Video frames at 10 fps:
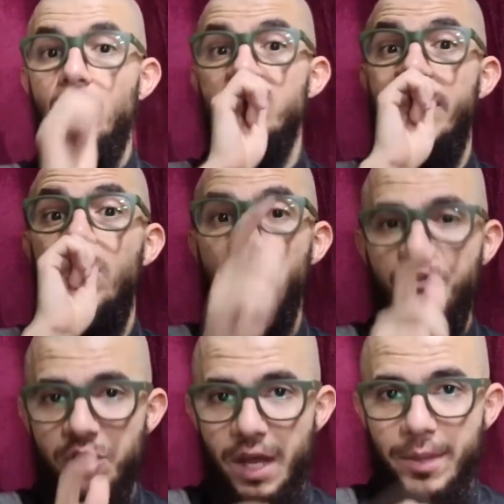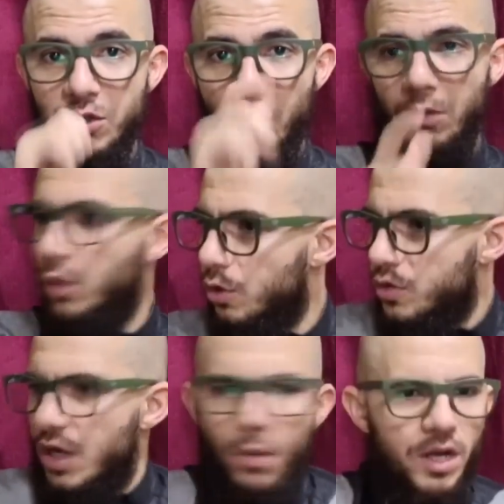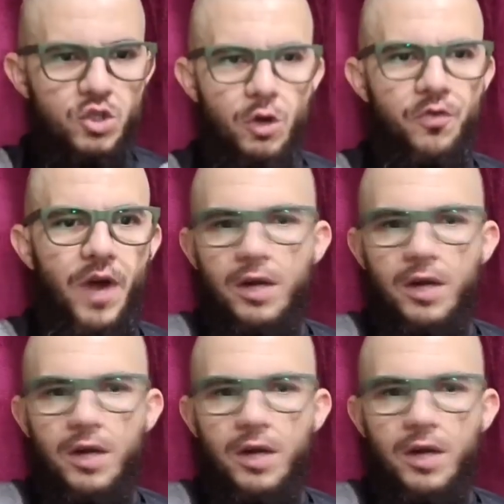Don't say uff to them. And don't, you say, what is uff?